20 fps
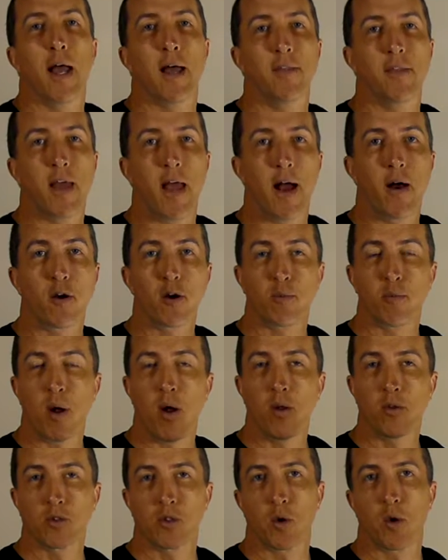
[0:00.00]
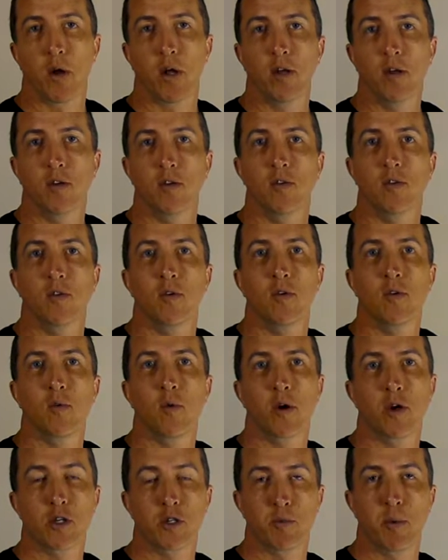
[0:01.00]
and the outer ball joint
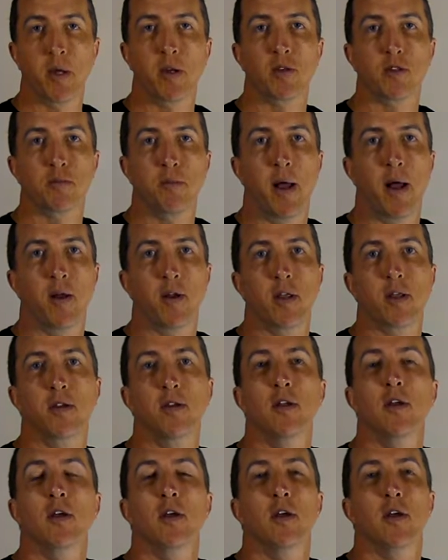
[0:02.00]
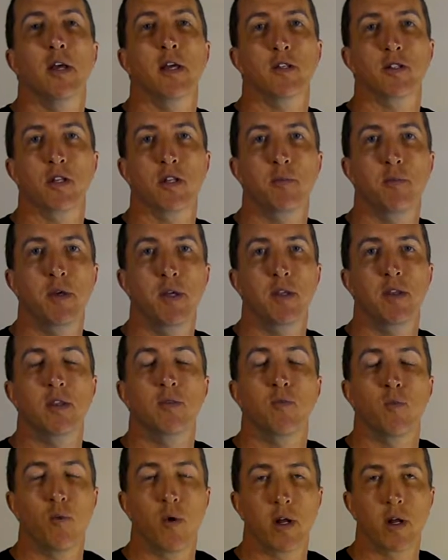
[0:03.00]
where your spindle's mounted is going to
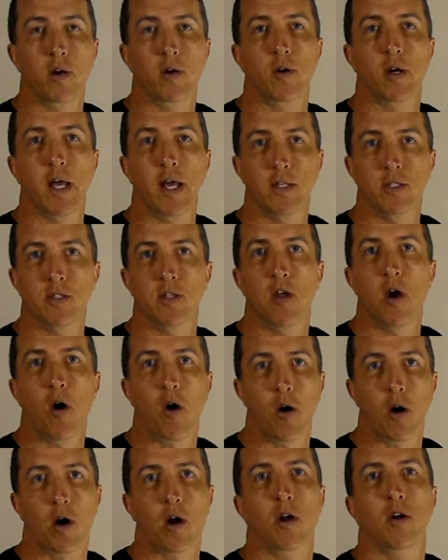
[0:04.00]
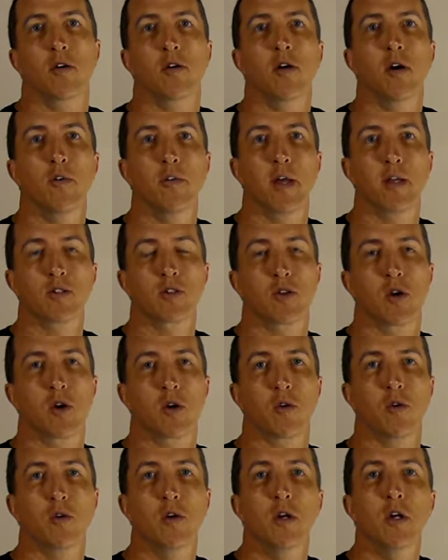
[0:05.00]
be what creates the arc of that
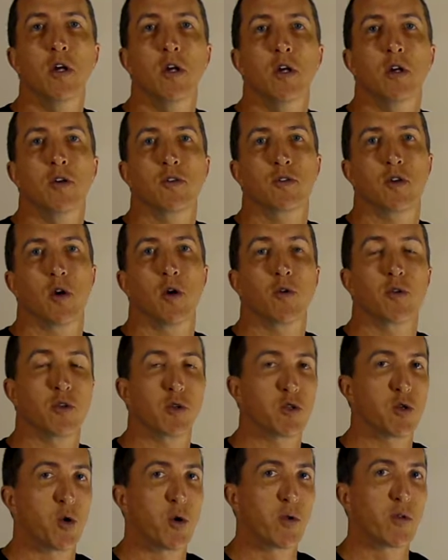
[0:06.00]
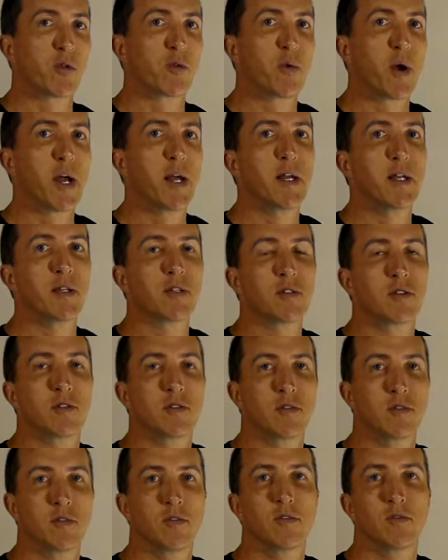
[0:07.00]
circle. So the shorter the
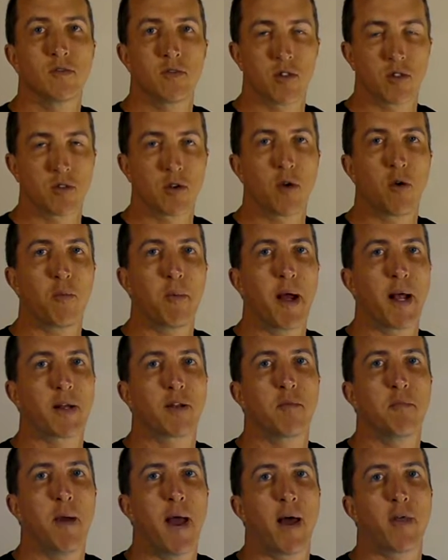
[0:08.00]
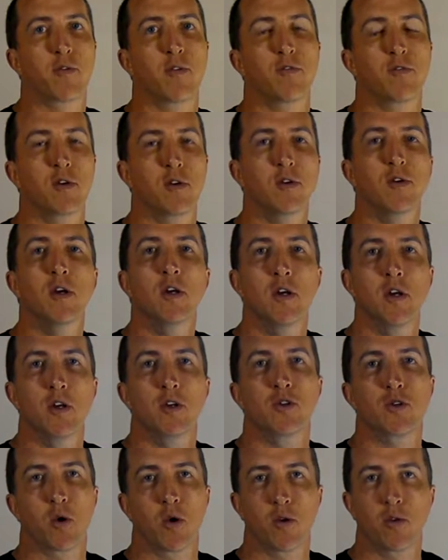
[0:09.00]
radius, just going back to the math review,
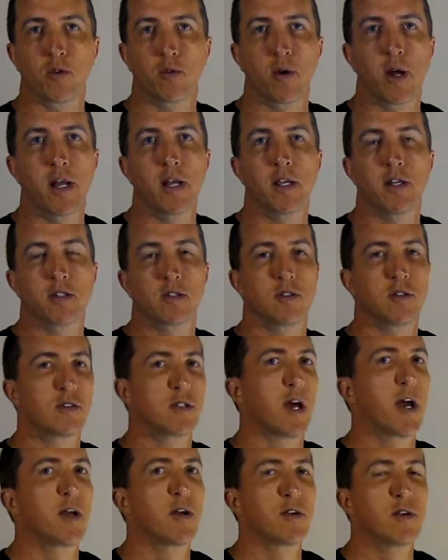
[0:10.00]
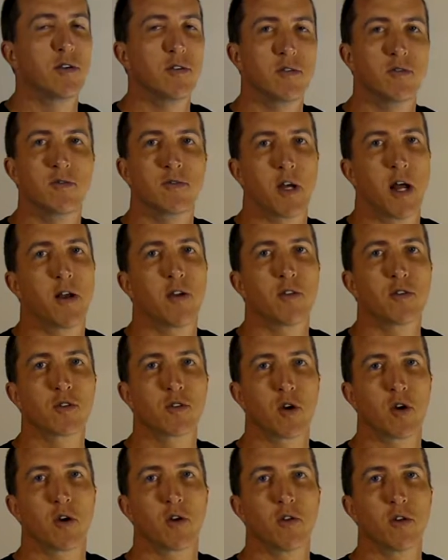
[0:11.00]
shorter the radius, the tighter the
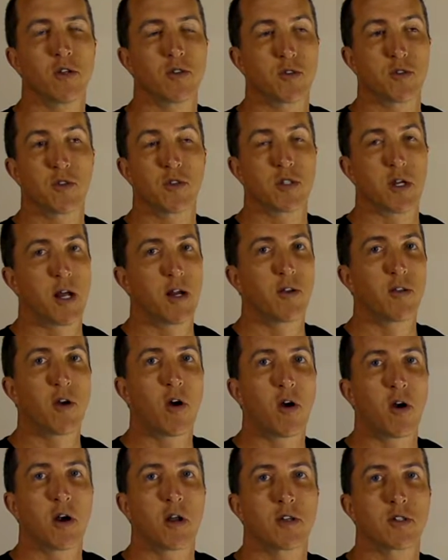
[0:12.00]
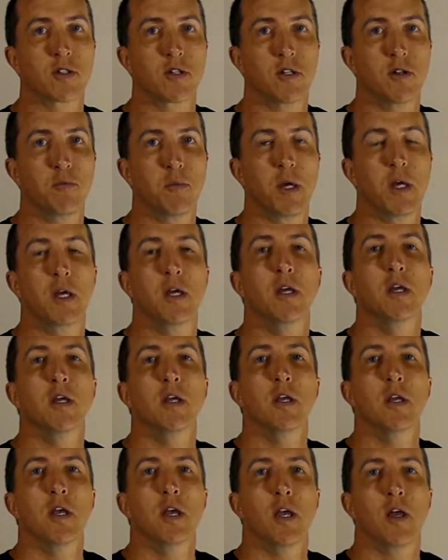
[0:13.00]
circle is, or the tighter the arc is going to be.
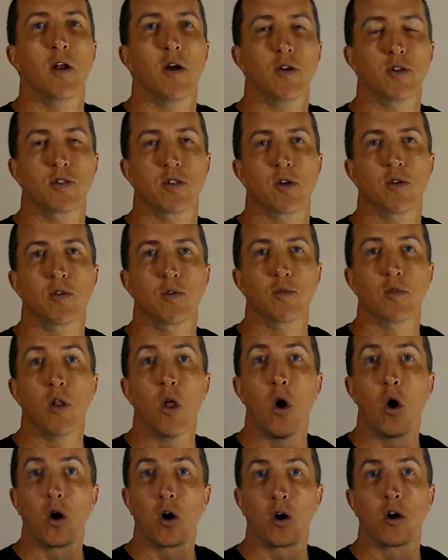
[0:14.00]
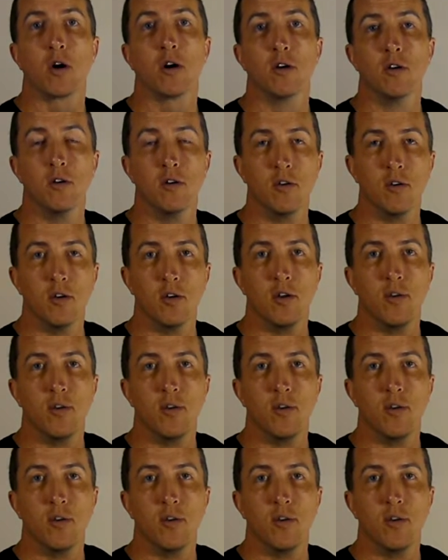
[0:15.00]
And also, the longer